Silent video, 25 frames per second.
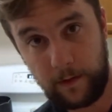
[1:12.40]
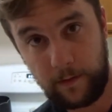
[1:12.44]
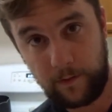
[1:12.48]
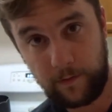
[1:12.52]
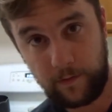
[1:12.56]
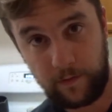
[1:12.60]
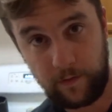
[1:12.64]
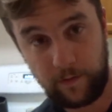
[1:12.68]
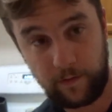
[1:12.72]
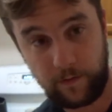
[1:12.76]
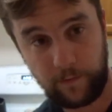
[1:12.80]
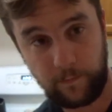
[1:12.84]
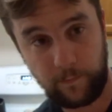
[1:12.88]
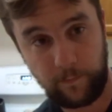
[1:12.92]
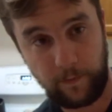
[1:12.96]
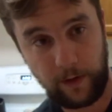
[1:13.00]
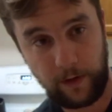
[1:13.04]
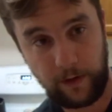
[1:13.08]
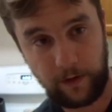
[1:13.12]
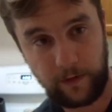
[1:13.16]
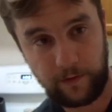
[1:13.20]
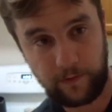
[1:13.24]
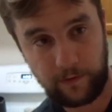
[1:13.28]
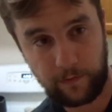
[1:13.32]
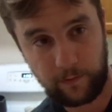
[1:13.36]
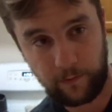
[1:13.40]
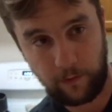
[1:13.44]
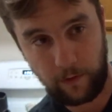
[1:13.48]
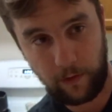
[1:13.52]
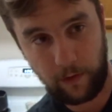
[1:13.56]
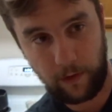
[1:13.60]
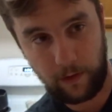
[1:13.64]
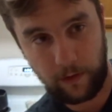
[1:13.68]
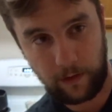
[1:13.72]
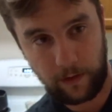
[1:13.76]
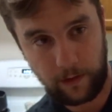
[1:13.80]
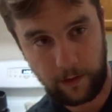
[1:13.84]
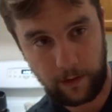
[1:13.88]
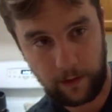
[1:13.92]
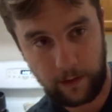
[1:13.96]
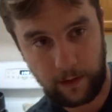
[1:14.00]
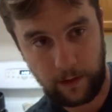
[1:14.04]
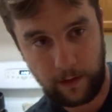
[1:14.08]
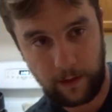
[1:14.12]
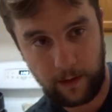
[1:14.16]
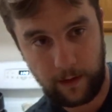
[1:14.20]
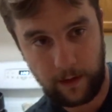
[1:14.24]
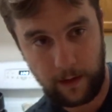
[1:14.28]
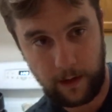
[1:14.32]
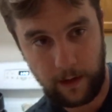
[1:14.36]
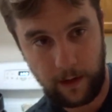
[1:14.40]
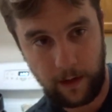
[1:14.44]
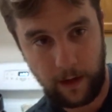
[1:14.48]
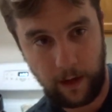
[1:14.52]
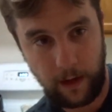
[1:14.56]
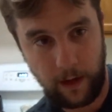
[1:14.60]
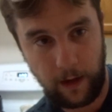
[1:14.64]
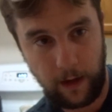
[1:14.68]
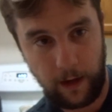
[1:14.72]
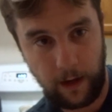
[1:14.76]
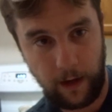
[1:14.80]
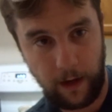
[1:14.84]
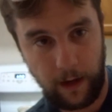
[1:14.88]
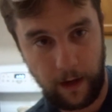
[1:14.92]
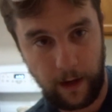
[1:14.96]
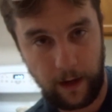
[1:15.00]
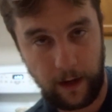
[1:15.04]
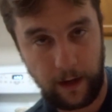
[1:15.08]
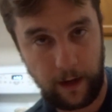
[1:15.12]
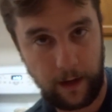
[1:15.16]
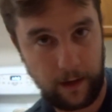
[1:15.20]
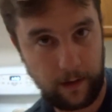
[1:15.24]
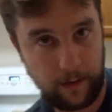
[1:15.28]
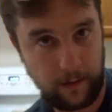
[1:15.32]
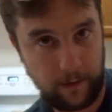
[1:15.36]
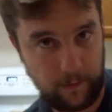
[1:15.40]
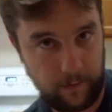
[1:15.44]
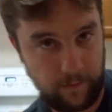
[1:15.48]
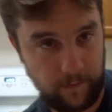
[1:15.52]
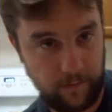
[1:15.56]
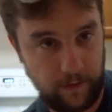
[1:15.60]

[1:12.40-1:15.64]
She's very strong and